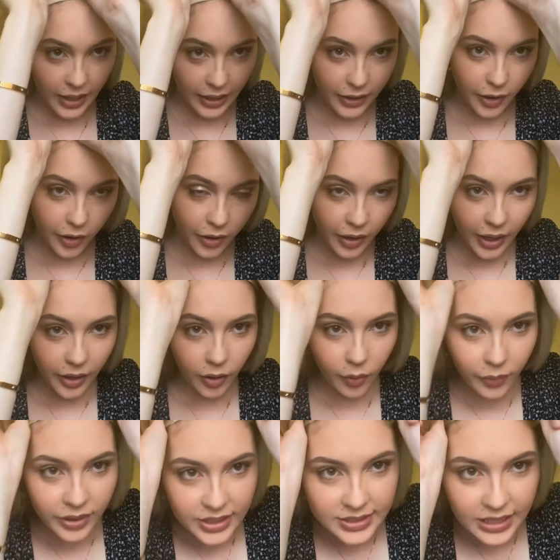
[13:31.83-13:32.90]
I know I
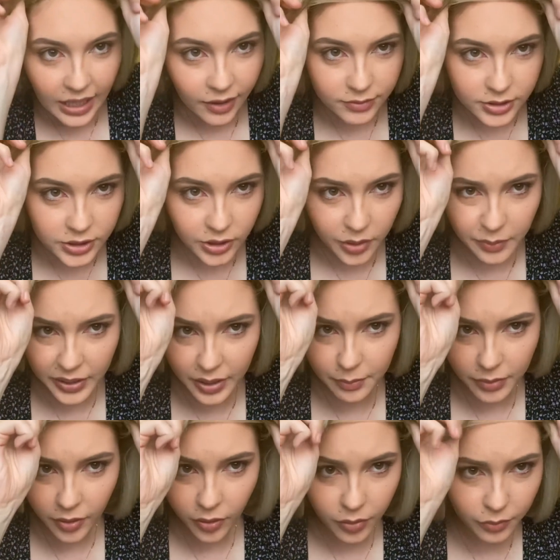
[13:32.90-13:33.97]
always have so many
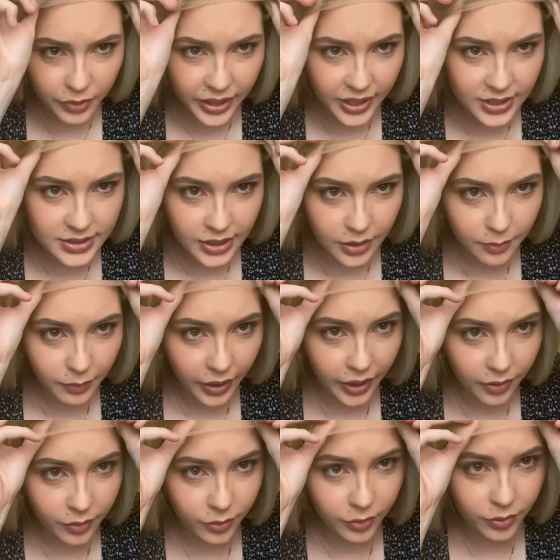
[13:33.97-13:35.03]
blonde wigs in my
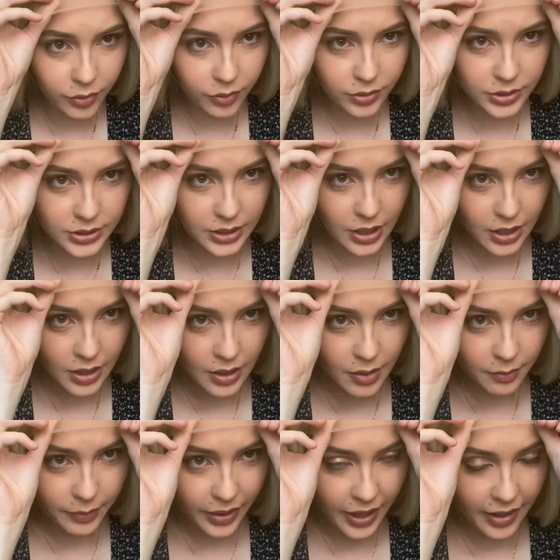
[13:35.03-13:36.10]
hauls,
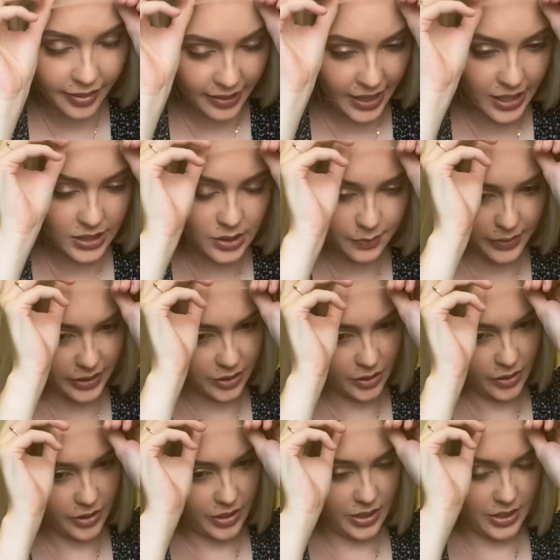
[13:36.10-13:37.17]
but that's
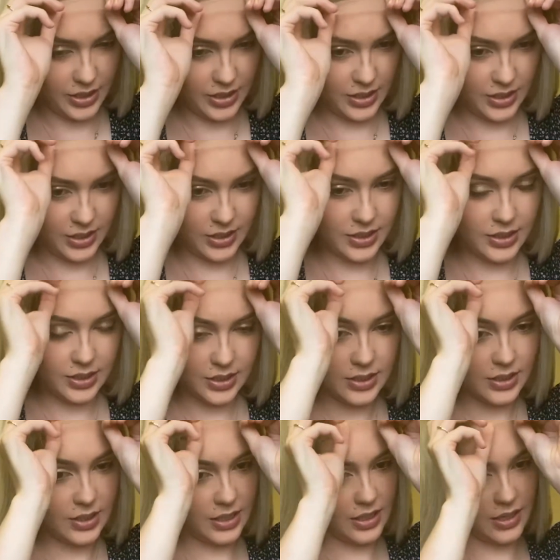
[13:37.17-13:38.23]
because
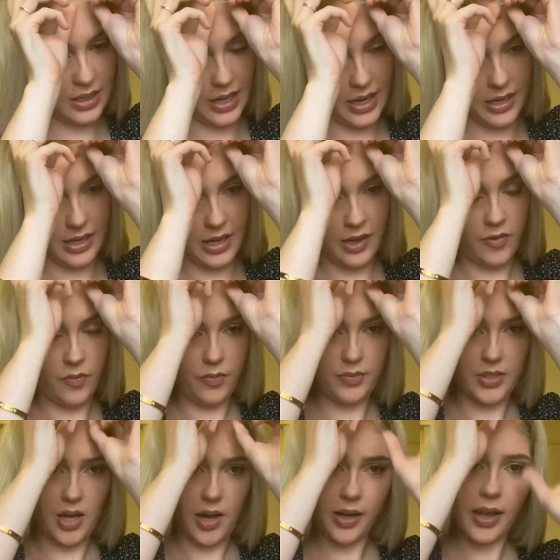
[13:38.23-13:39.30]
I have
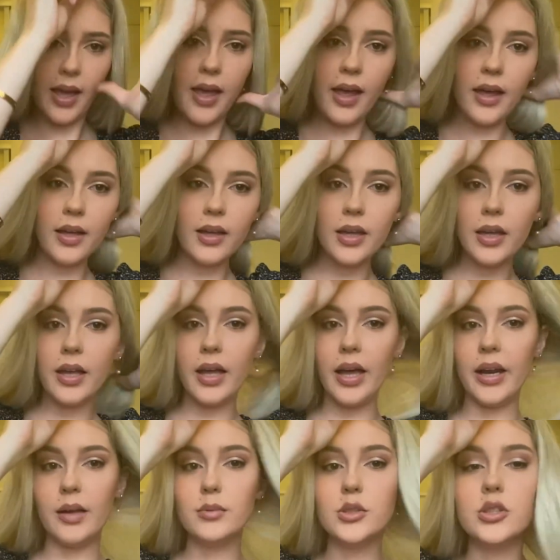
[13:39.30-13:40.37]
dark hair and
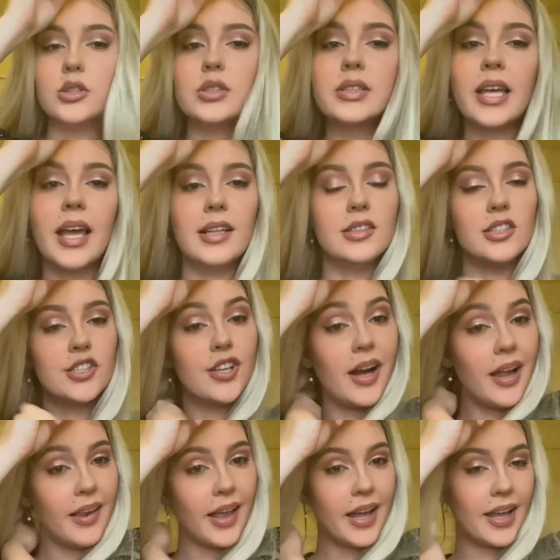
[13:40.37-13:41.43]
I'm too scared to try
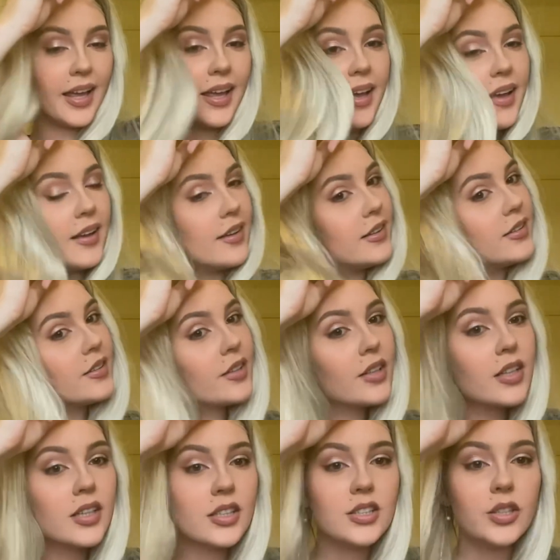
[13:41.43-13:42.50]
light hair.
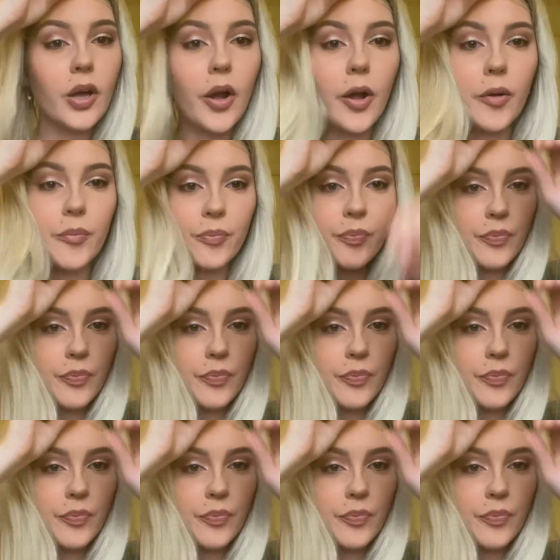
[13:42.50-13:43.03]
So